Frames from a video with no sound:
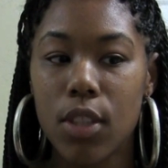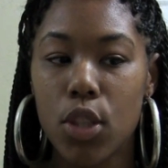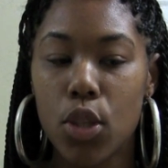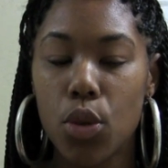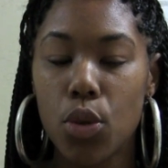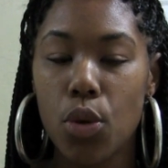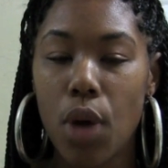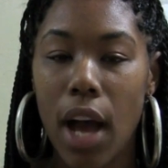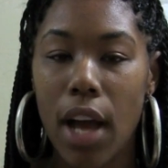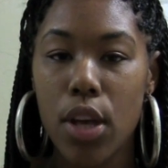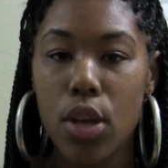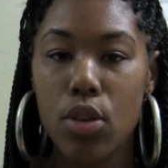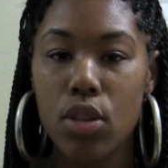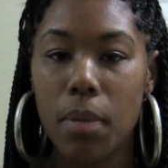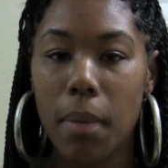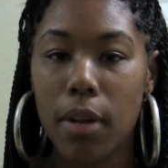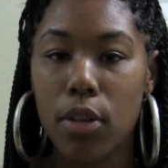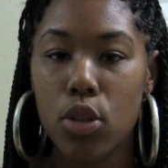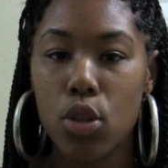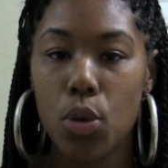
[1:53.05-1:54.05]
I used
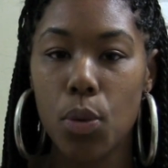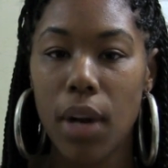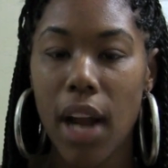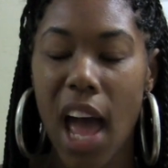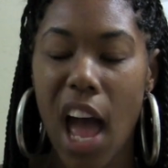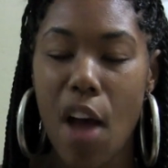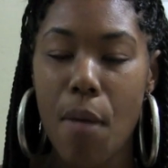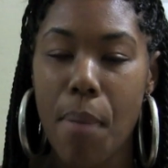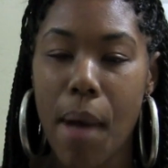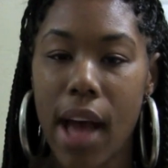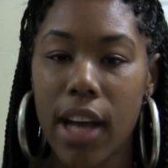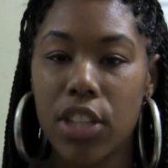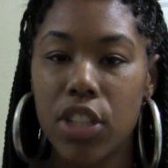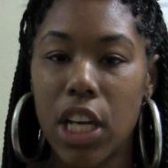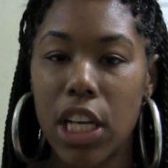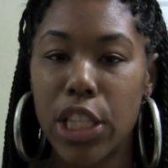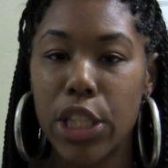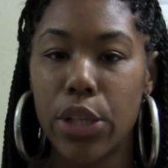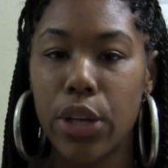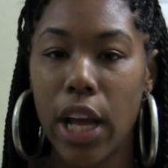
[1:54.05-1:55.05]
about 2.5 packs
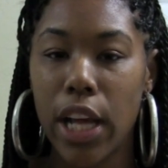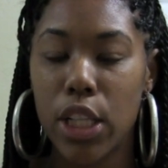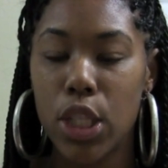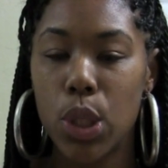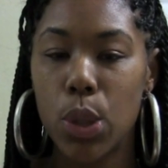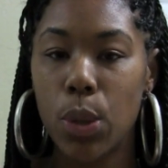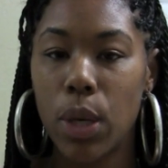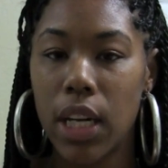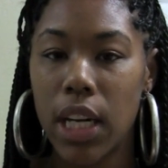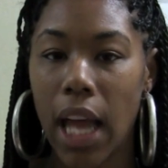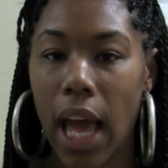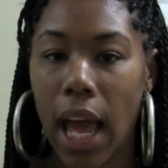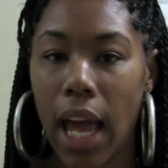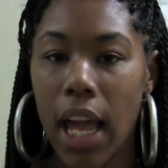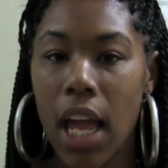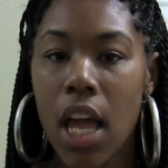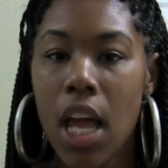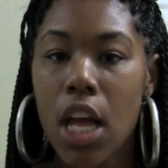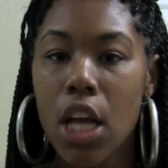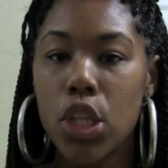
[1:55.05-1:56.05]
yesterday, 2
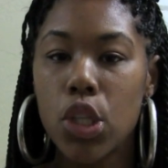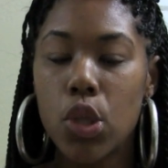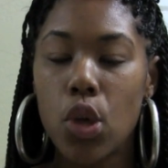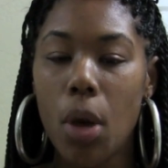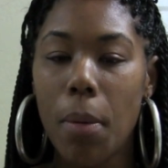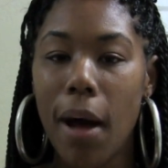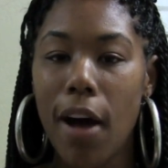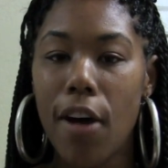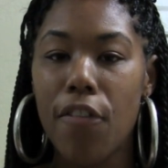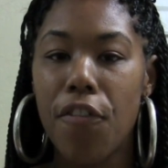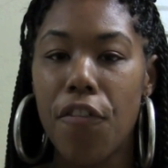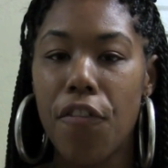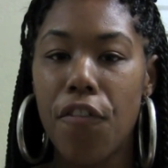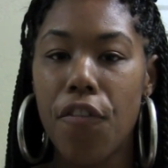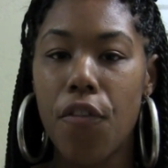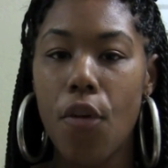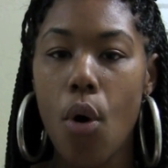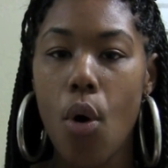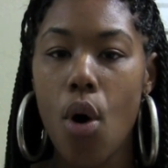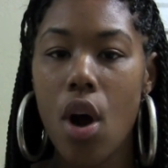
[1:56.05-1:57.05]
today, so about
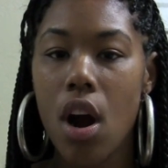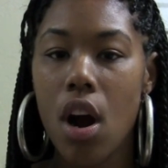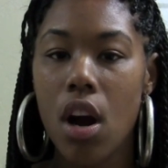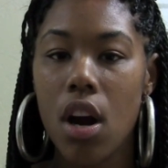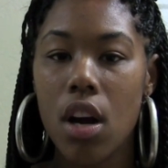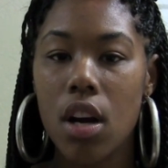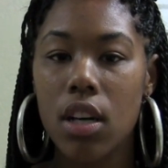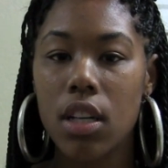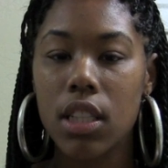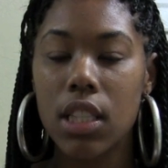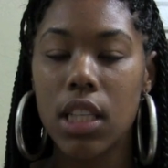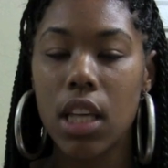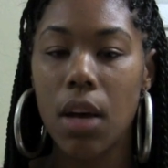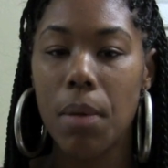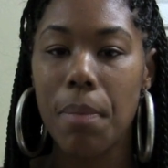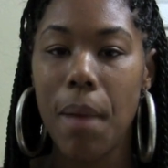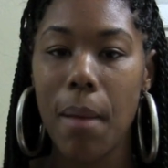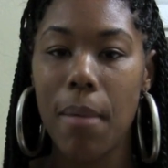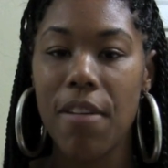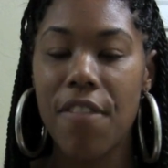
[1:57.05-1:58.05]
4 to
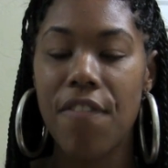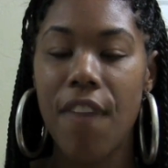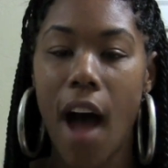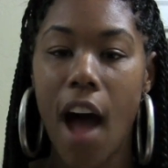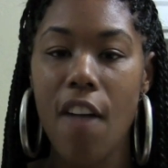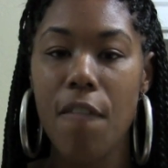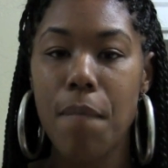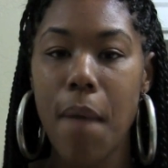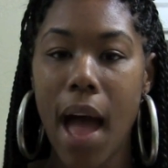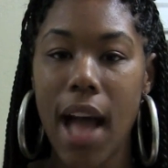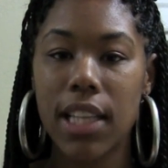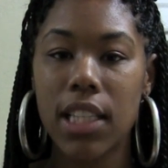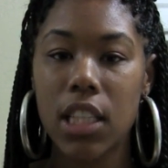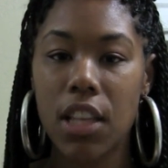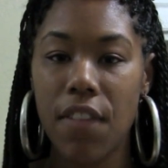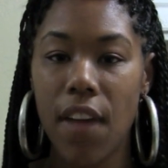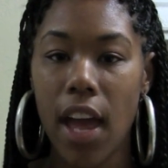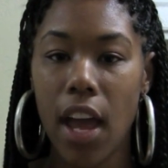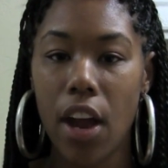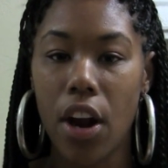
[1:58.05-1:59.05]
maybe 5 packs
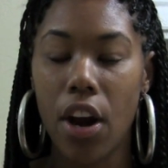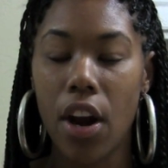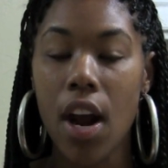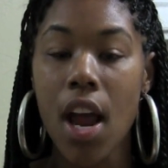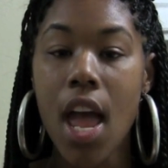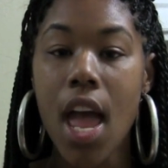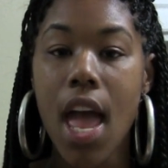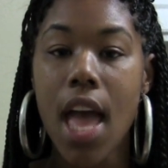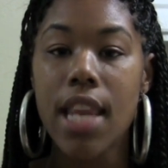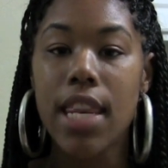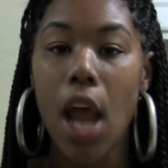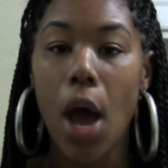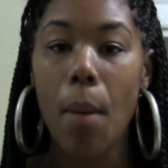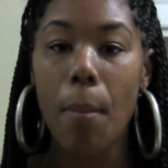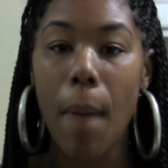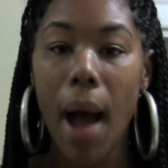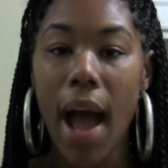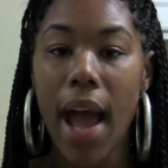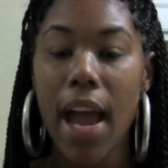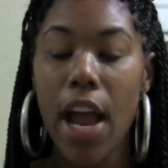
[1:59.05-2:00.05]
of hair. Now
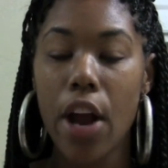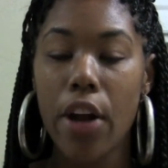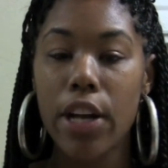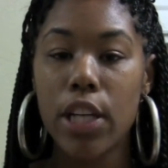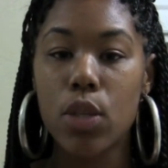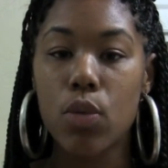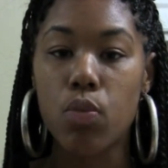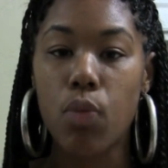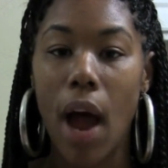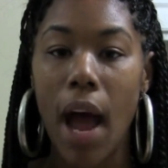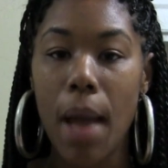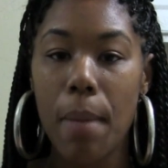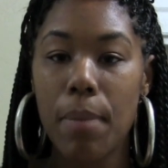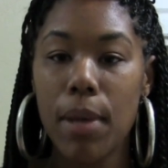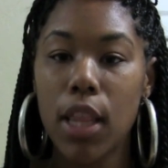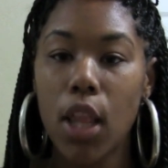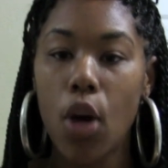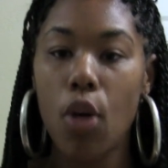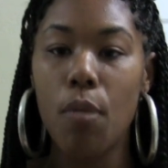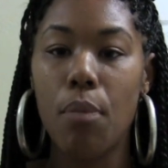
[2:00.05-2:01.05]
my hair is right
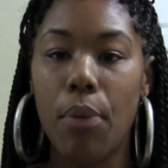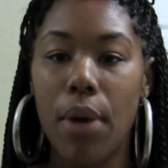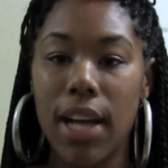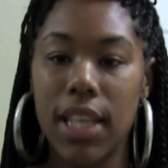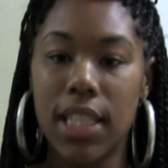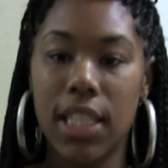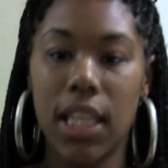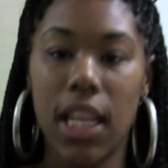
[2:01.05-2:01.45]
below breast